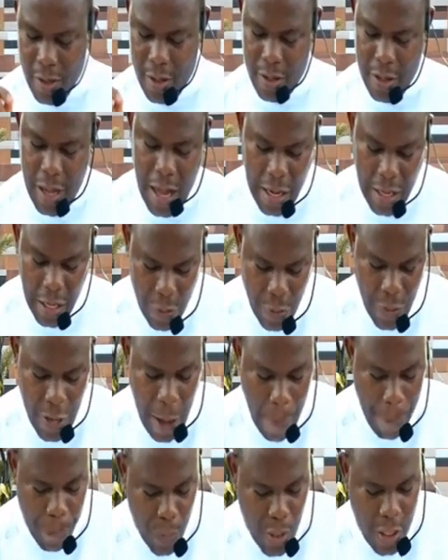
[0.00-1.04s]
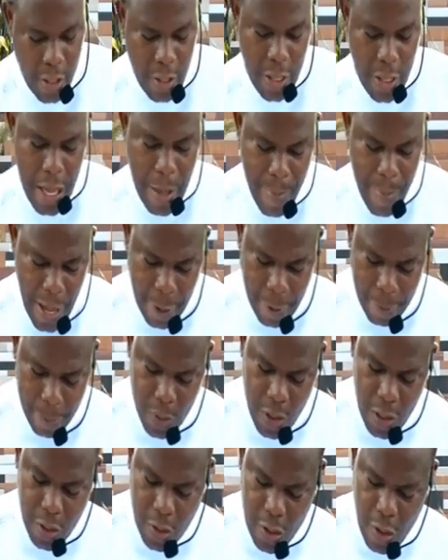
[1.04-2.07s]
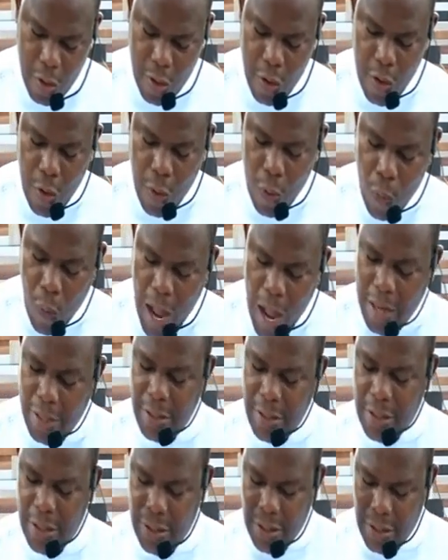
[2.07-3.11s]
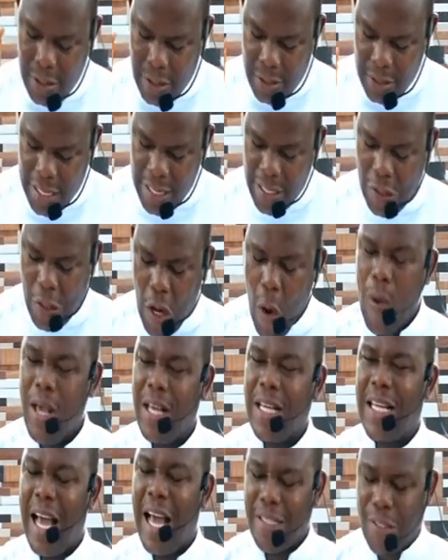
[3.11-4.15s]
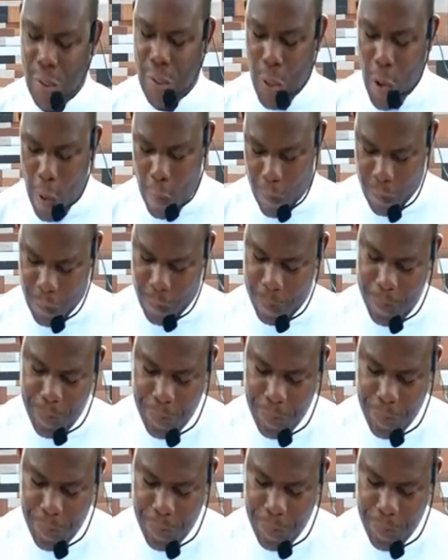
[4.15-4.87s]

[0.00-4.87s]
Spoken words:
Hallelujah. Amen. So when the going gets tough,